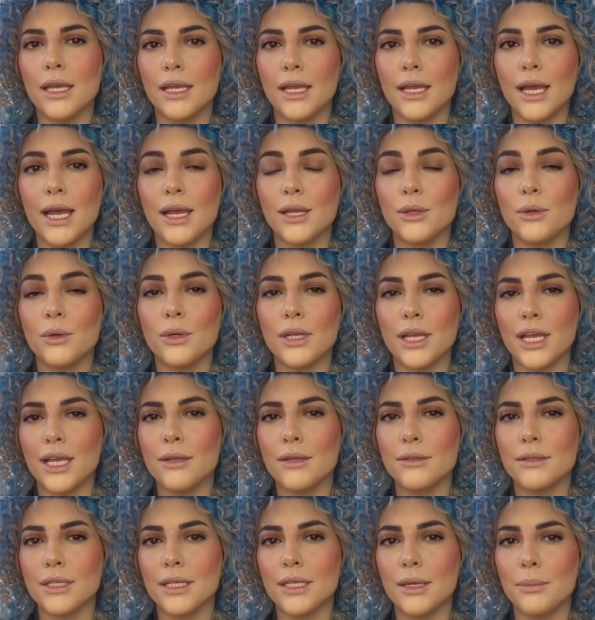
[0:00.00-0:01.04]
and your
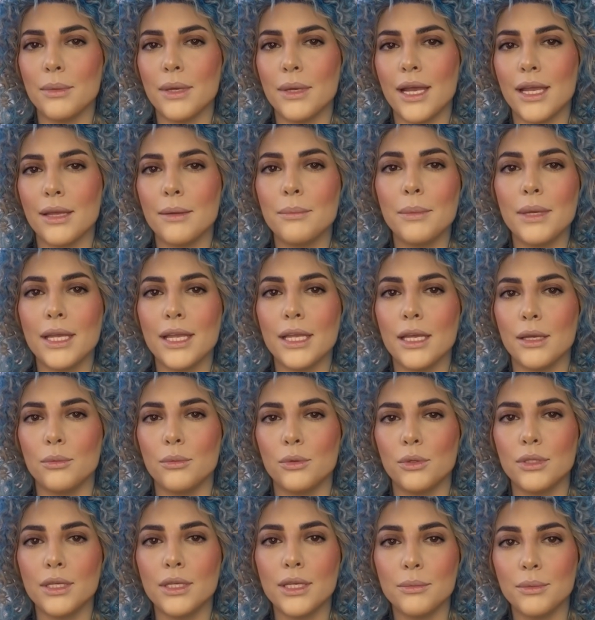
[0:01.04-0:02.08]
carefully applied makeup
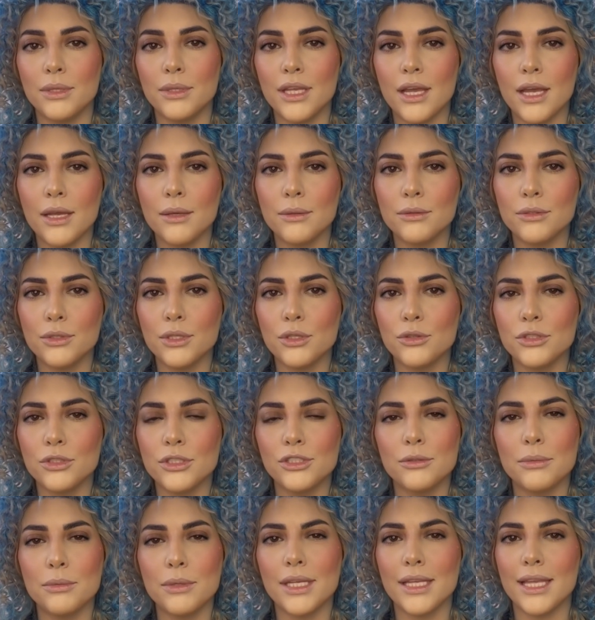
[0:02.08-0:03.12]
will then become
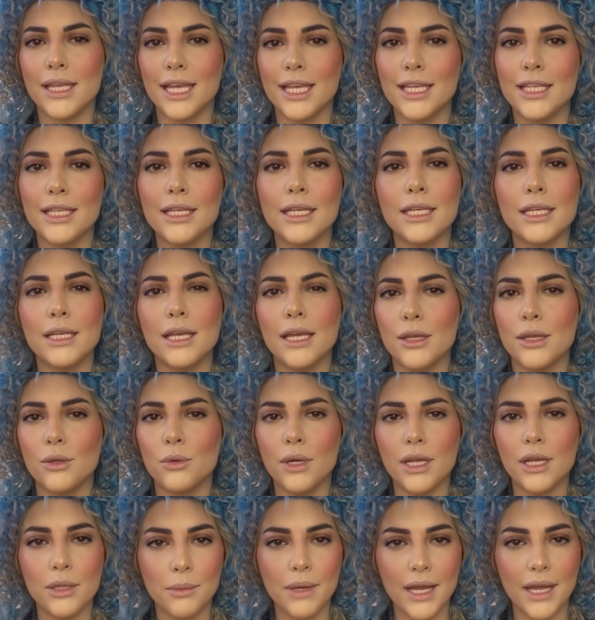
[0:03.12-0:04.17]
noticeably cakey and
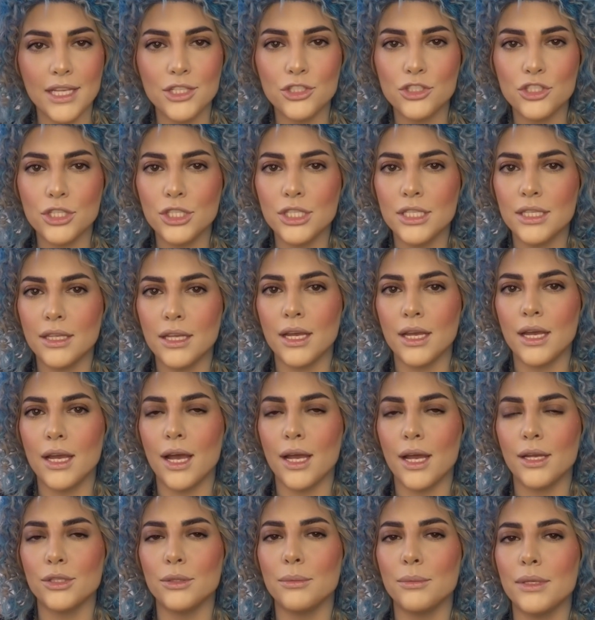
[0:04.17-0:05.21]
quite patchy,
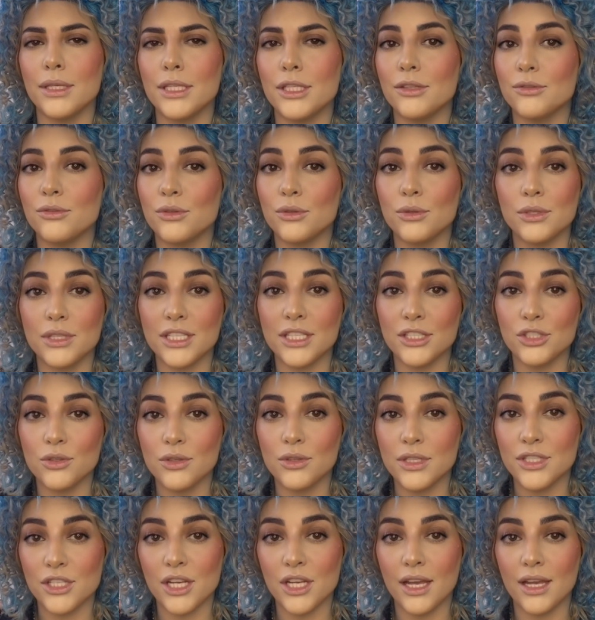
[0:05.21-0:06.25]
ultimately ruining your
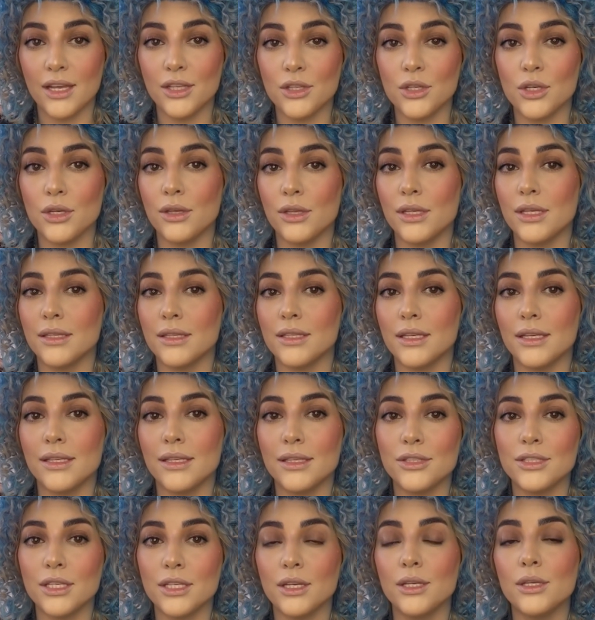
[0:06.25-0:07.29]
entire look.
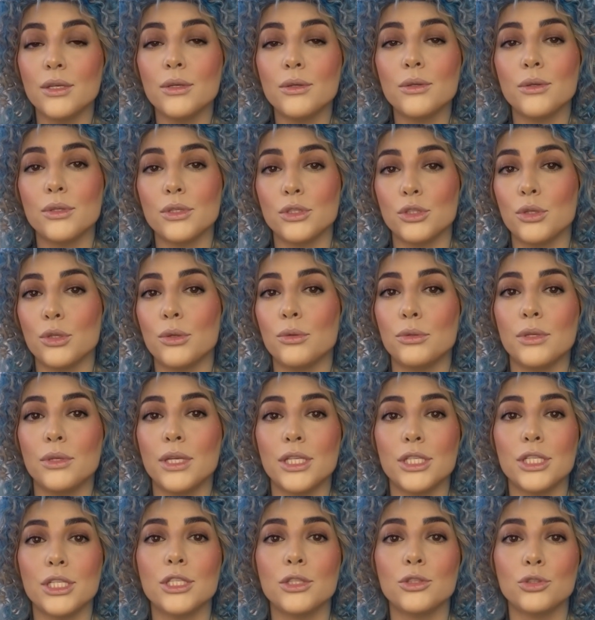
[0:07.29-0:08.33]
So you
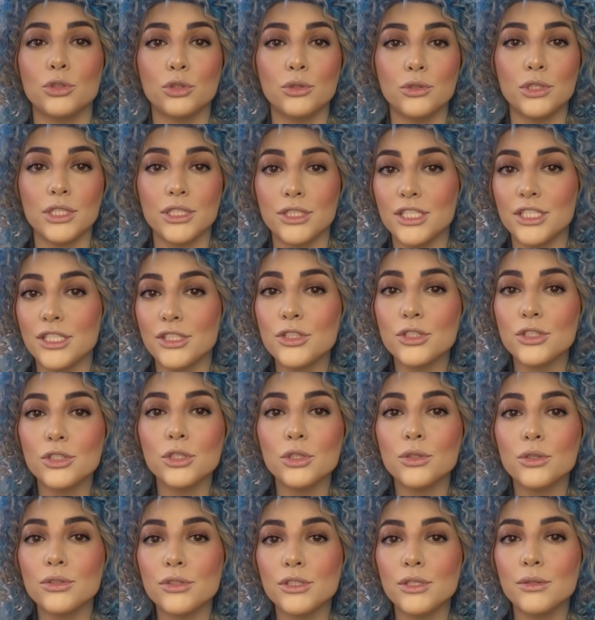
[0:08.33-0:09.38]
really truly need to
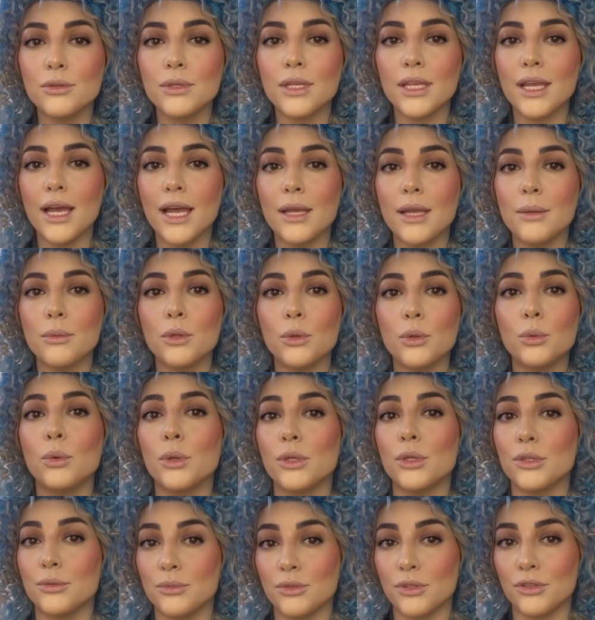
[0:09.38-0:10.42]
use a reliable
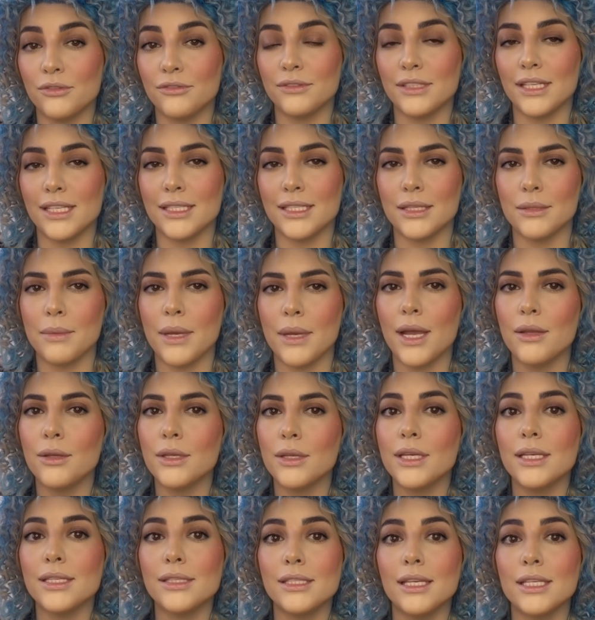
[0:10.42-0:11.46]
waterproof setting
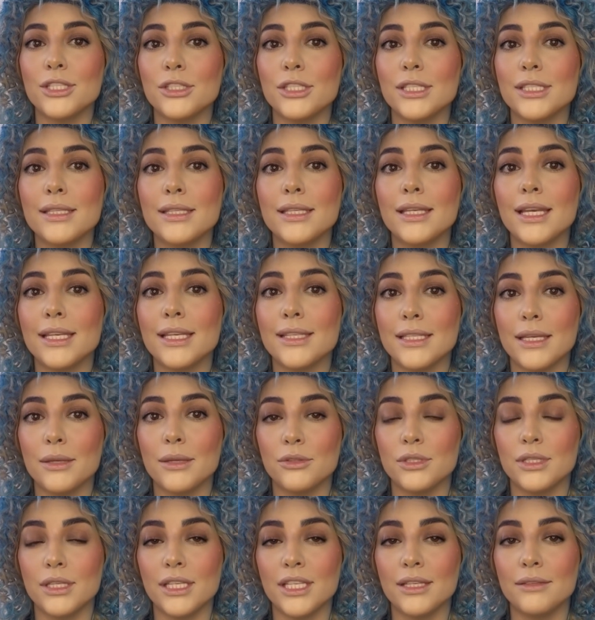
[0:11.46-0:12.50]
powder such as the
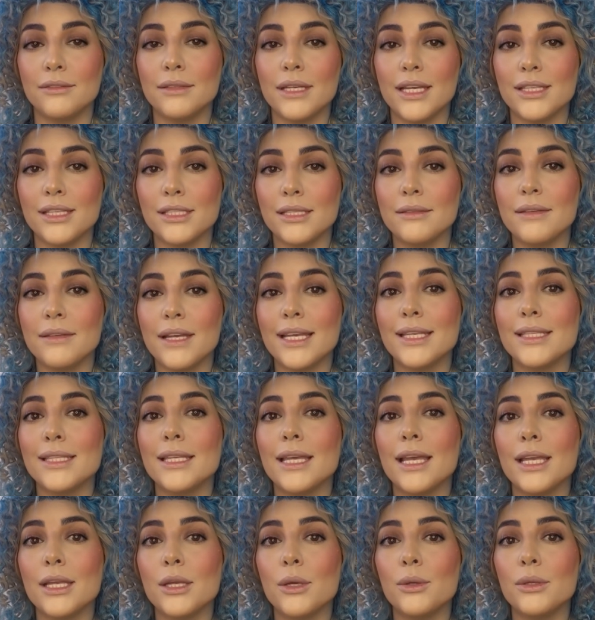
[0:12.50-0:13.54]
exceptionally effective
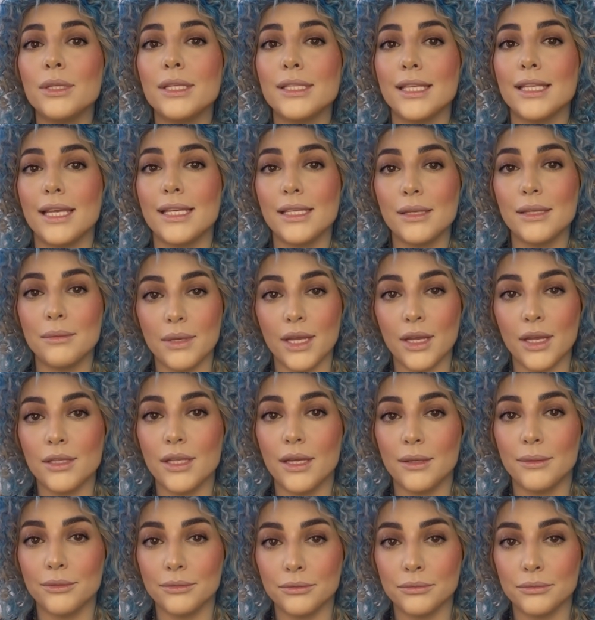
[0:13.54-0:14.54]
Estee Lauder setting powder